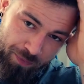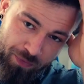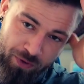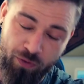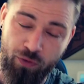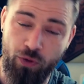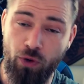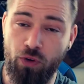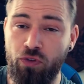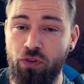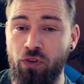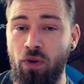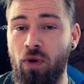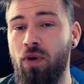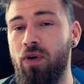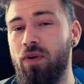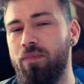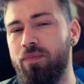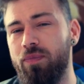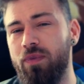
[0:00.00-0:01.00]
If you're
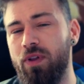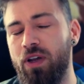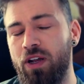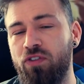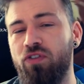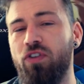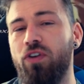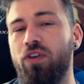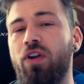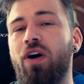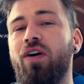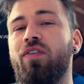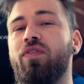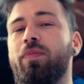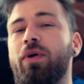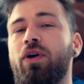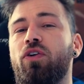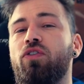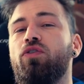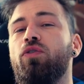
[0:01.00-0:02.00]
sore, it's enough
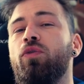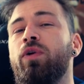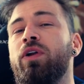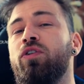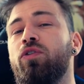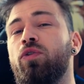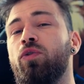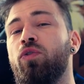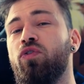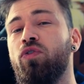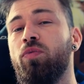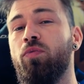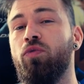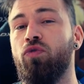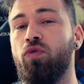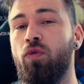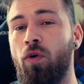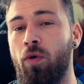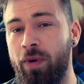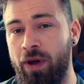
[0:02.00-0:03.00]
because you induce some
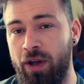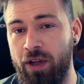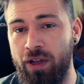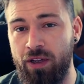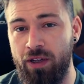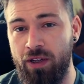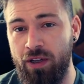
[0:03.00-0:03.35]
trauma,